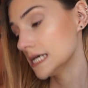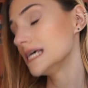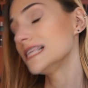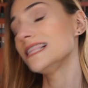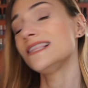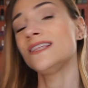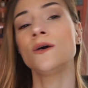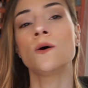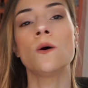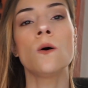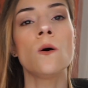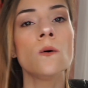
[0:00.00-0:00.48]

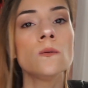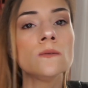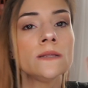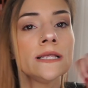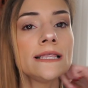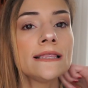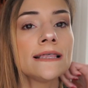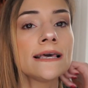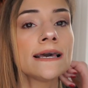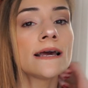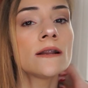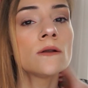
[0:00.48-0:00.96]
The only
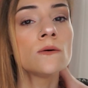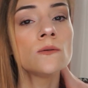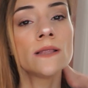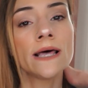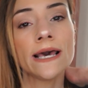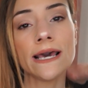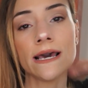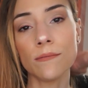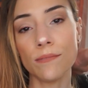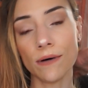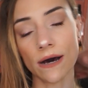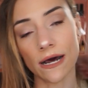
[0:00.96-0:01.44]
thing I don't
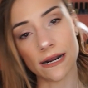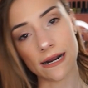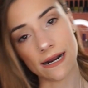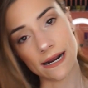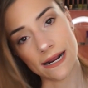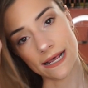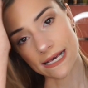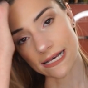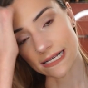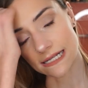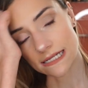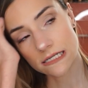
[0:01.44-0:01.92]
like about it
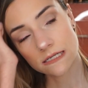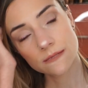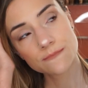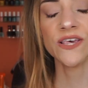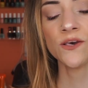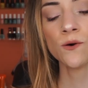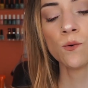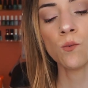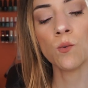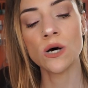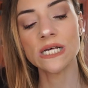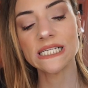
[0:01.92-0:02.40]
is
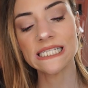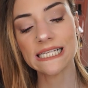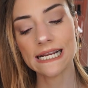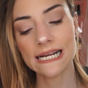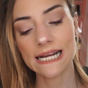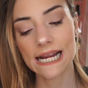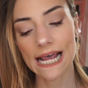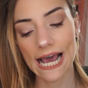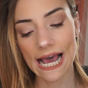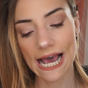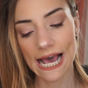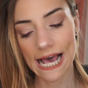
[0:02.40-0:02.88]
it
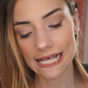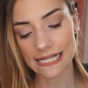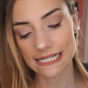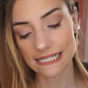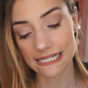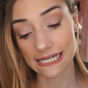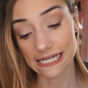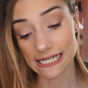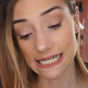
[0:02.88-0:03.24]
wasn't as